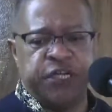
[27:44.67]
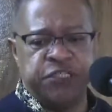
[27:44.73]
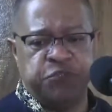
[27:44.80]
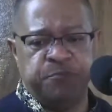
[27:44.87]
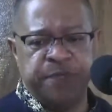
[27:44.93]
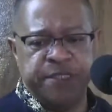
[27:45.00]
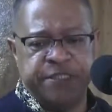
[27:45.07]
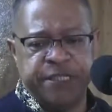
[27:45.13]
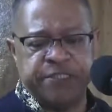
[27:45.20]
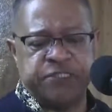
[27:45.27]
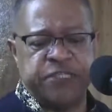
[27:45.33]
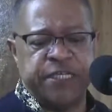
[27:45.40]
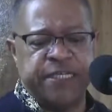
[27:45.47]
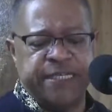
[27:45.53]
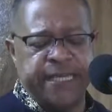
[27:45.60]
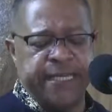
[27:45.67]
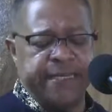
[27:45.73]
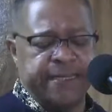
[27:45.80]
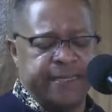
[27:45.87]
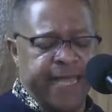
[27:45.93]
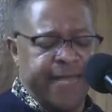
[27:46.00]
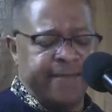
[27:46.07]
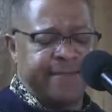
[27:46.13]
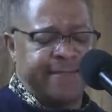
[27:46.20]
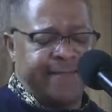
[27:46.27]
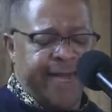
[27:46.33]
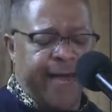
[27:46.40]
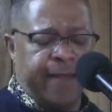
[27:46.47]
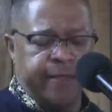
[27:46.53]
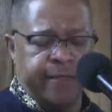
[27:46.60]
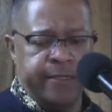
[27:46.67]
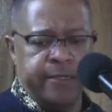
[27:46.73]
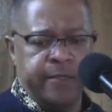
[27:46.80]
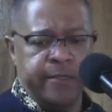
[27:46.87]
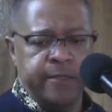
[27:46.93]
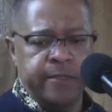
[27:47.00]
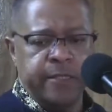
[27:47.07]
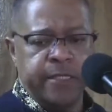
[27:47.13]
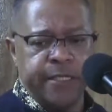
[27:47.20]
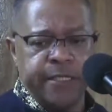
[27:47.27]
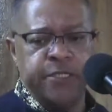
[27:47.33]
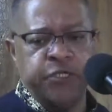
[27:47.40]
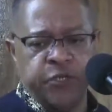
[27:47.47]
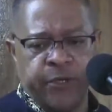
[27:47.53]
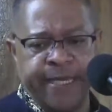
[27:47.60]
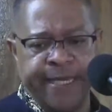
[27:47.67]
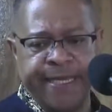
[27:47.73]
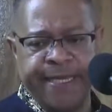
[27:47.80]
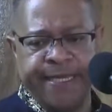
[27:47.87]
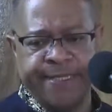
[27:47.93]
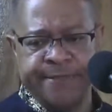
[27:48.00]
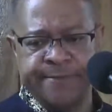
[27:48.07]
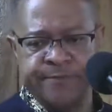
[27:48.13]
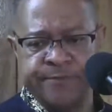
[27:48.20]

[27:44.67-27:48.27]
judgment just to get that dollar in your hand.